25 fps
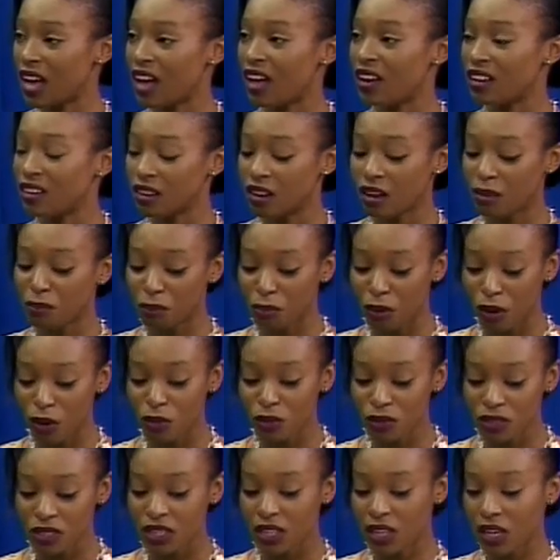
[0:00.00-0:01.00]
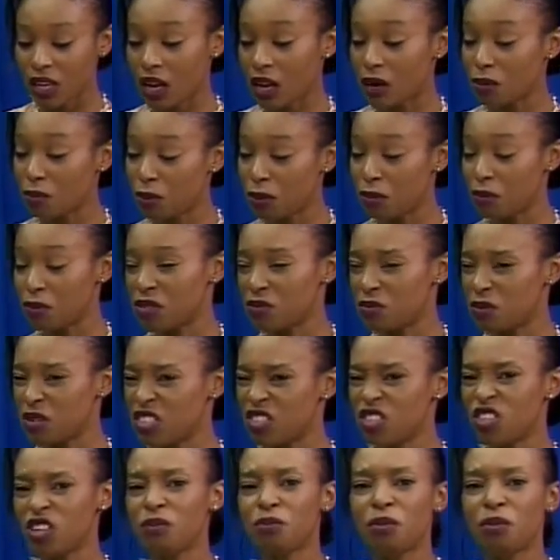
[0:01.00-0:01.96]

add about the Guyana People's Militia,